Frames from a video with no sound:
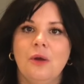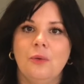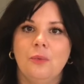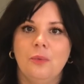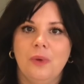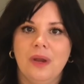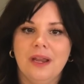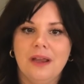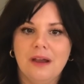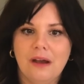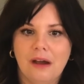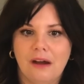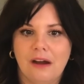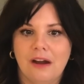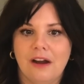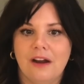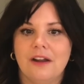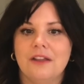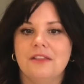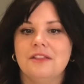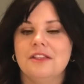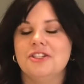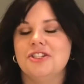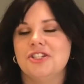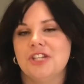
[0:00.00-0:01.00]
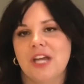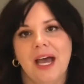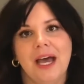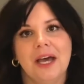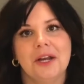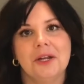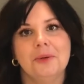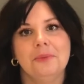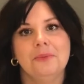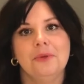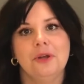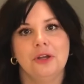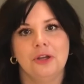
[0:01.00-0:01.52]
We are the
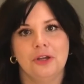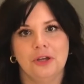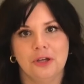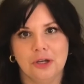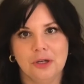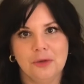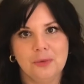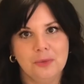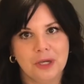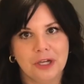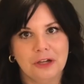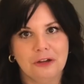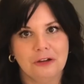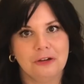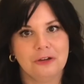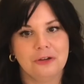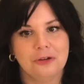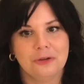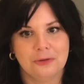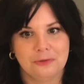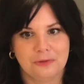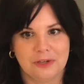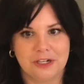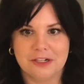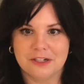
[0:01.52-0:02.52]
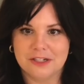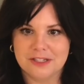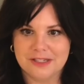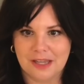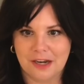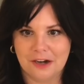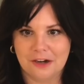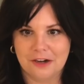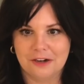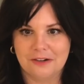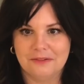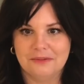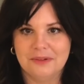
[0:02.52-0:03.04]
Chatham Goodwill Career
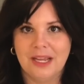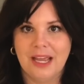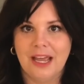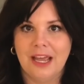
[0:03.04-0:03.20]
Center,